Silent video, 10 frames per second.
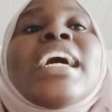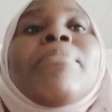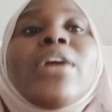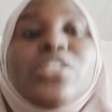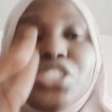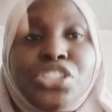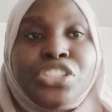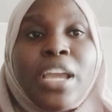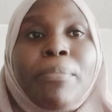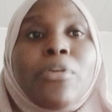about the
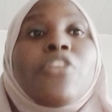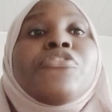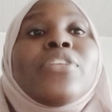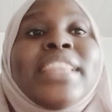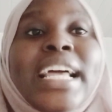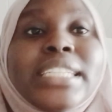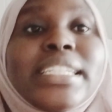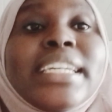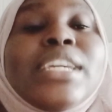shape of your land.